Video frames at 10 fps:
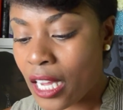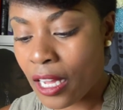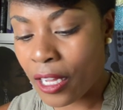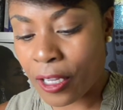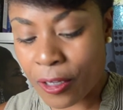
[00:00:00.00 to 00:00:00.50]

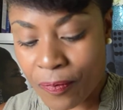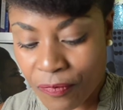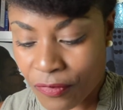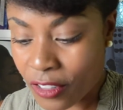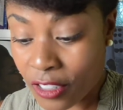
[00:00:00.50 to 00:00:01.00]

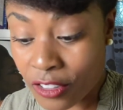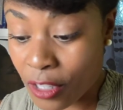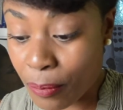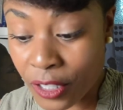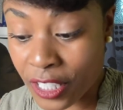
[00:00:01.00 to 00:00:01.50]
Um,
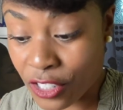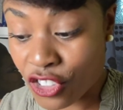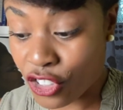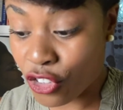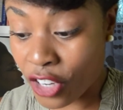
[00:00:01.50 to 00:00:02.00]
the book is
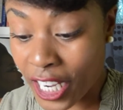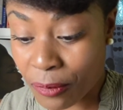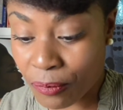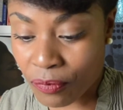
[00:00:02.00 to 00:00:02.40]
just great.